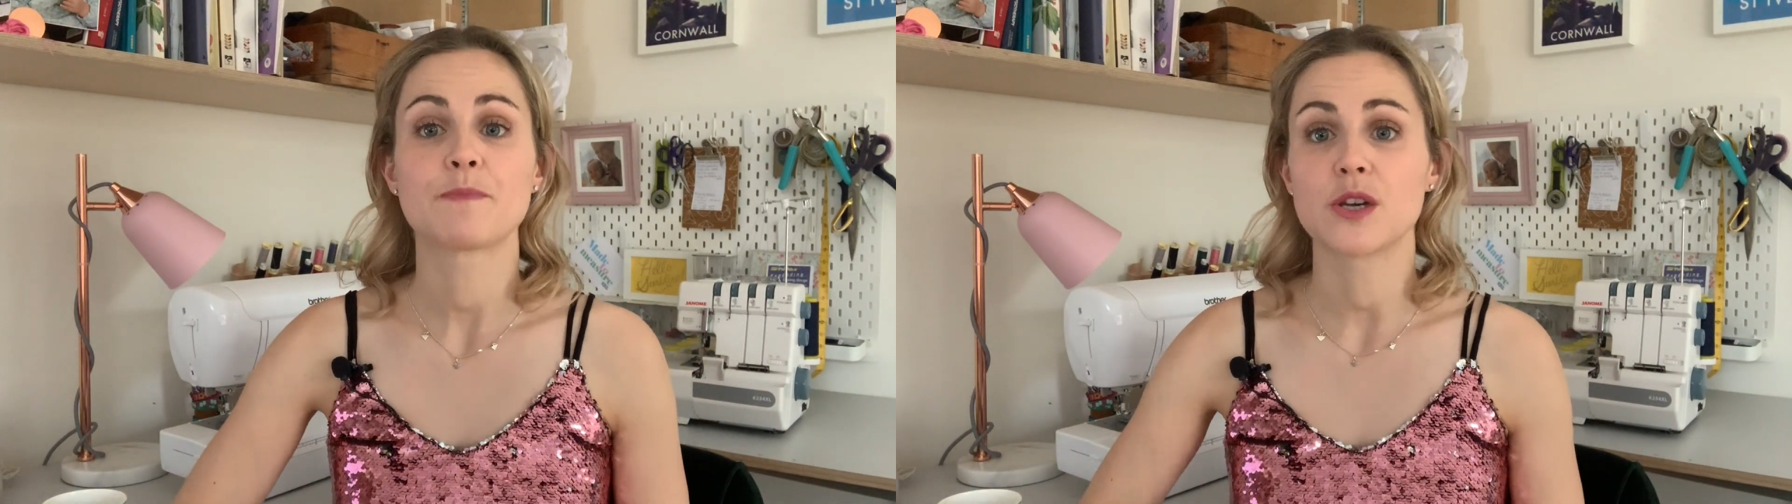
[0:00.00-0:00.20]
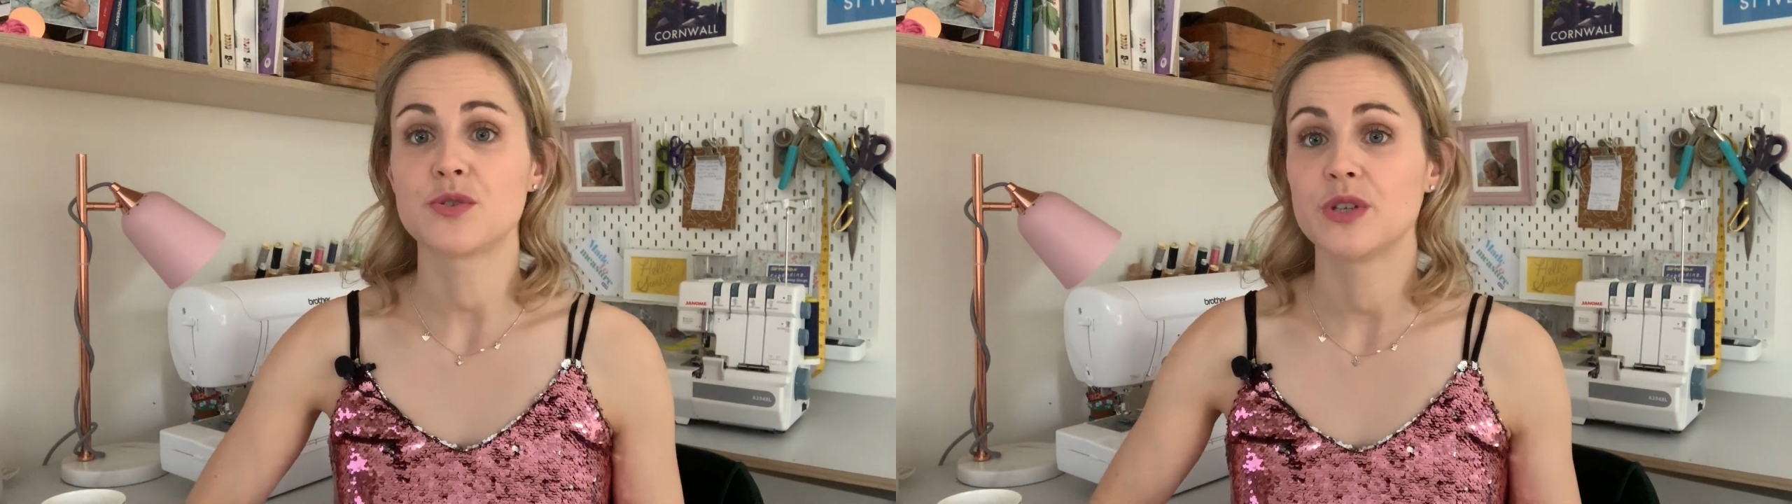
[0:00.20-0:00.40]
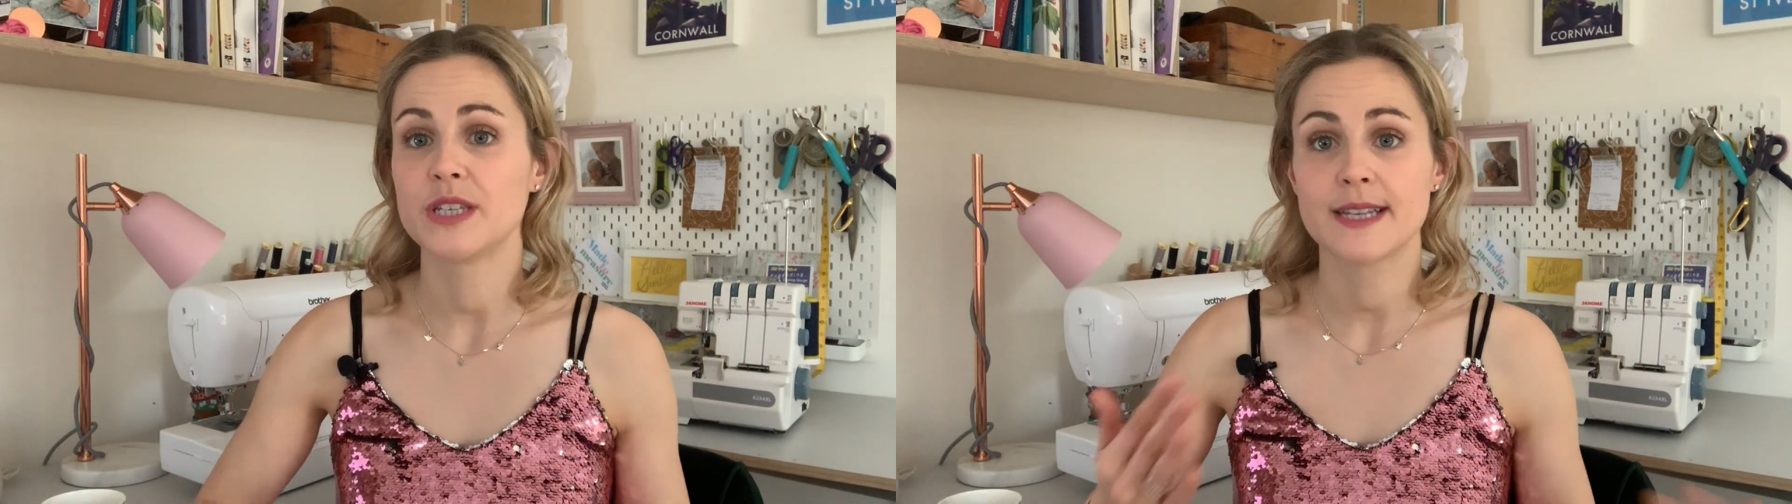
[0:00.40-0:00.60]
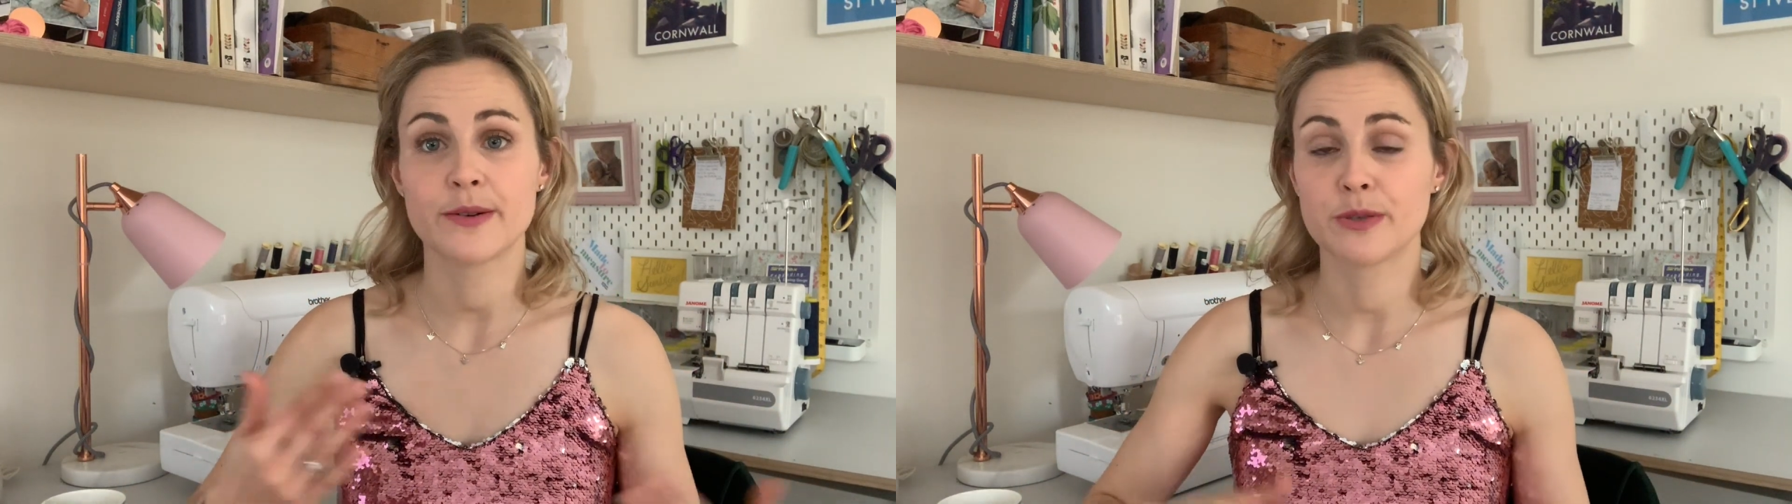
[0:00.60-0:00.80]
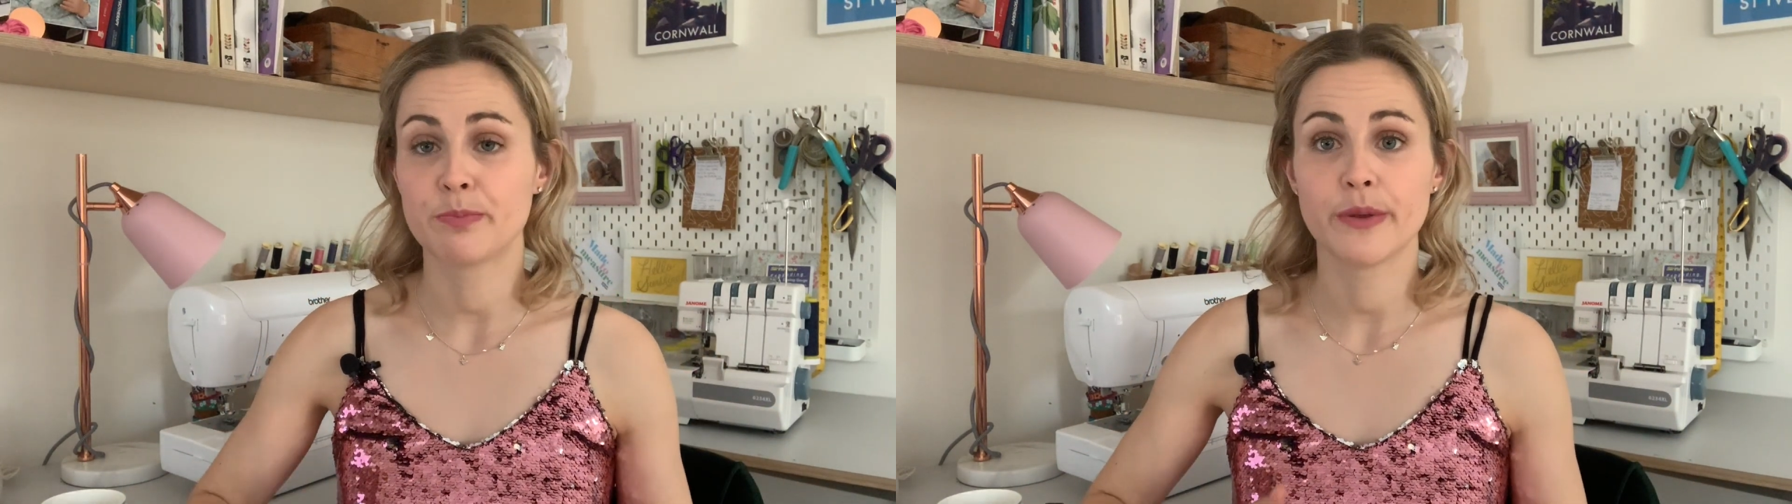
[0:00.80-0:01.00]
So you
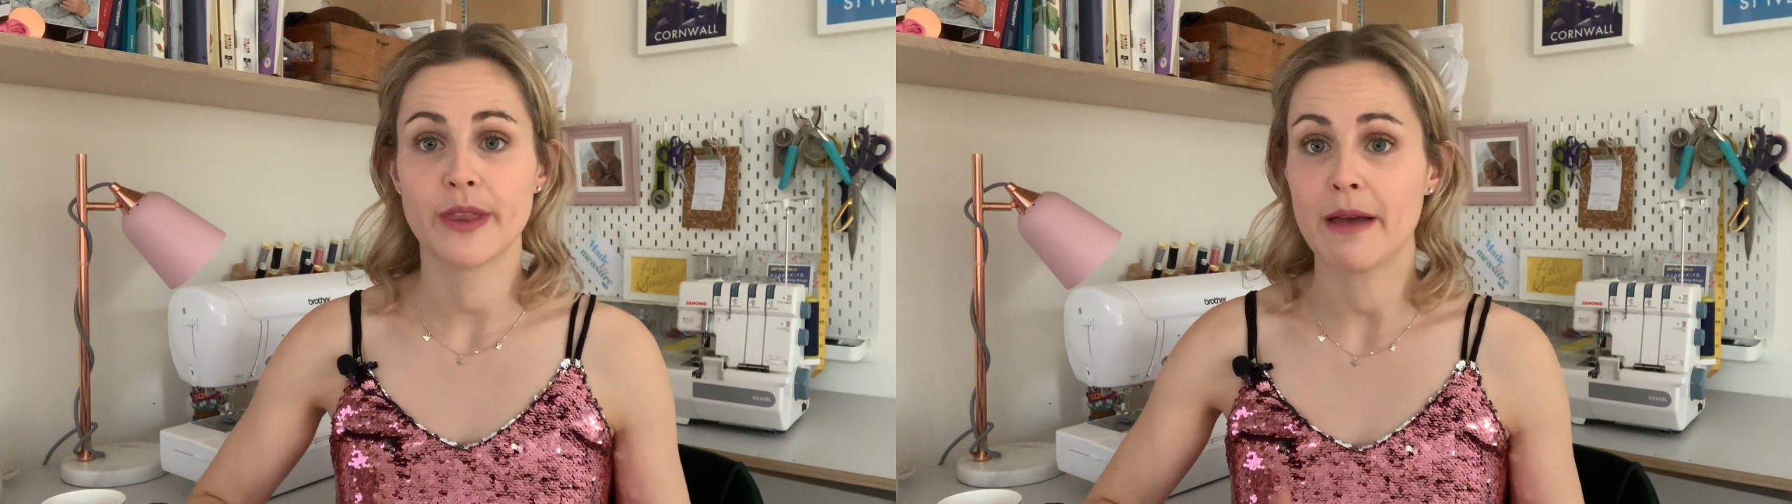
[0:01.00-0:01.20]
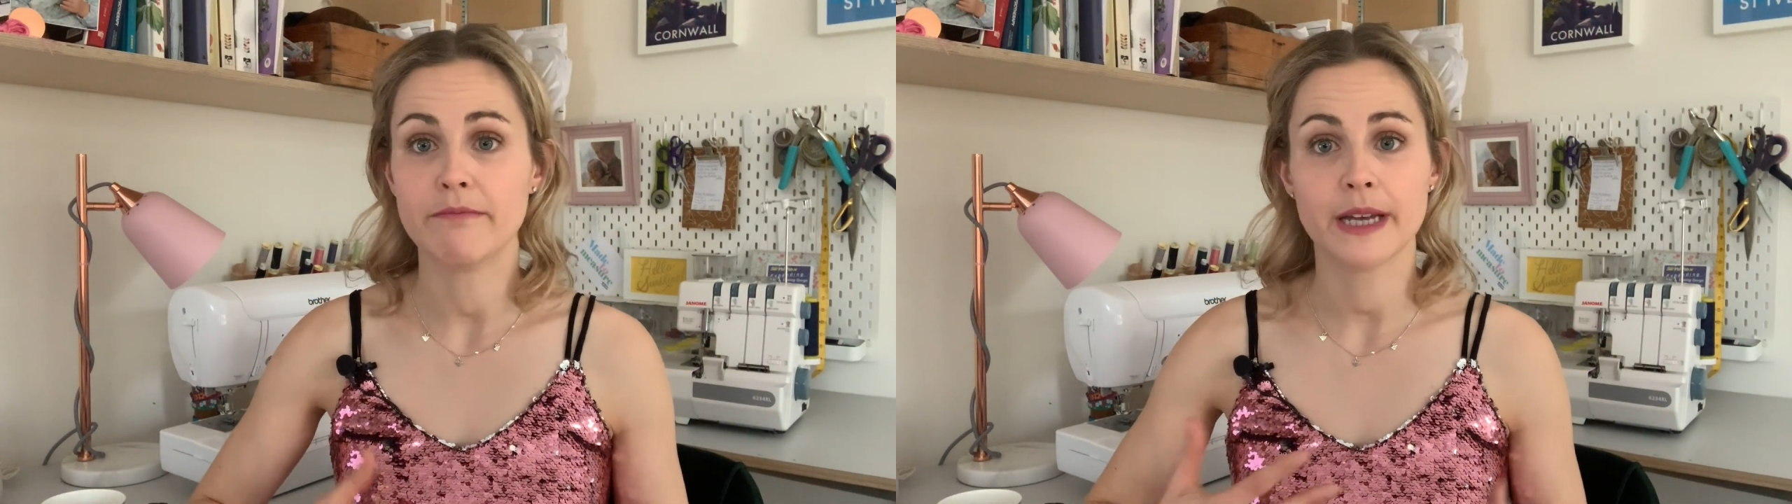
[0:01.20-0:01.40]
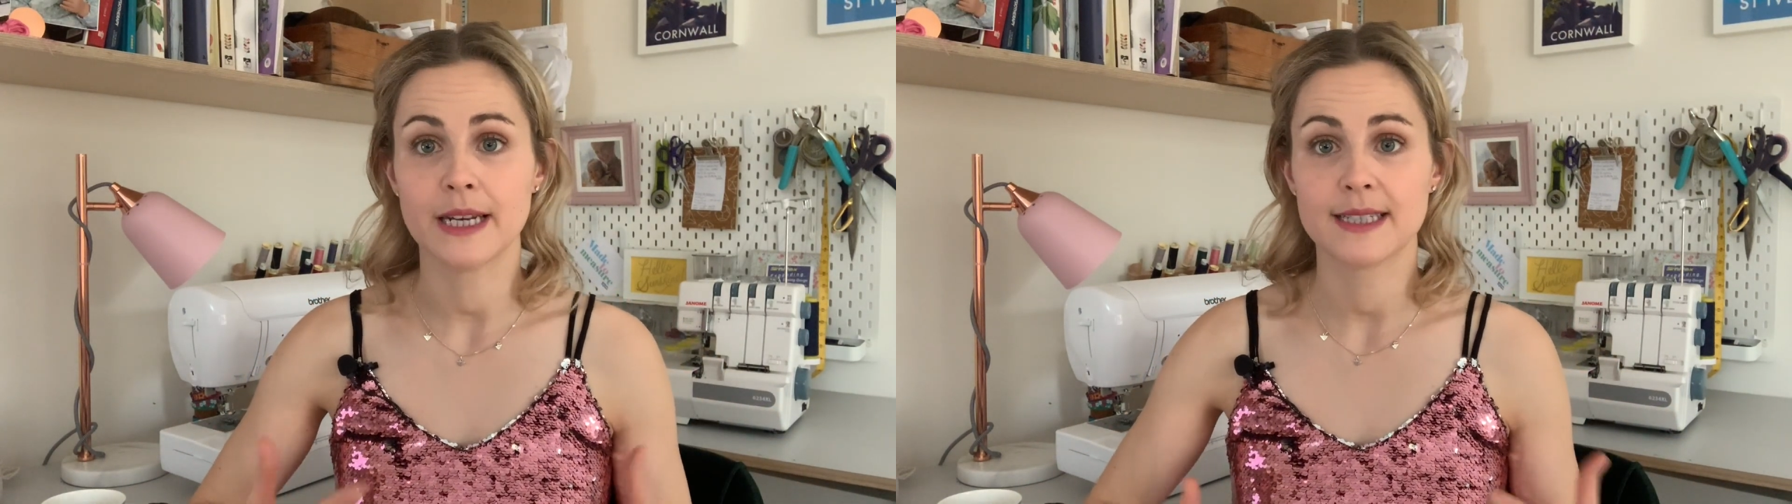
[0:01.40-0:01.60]
still just put them in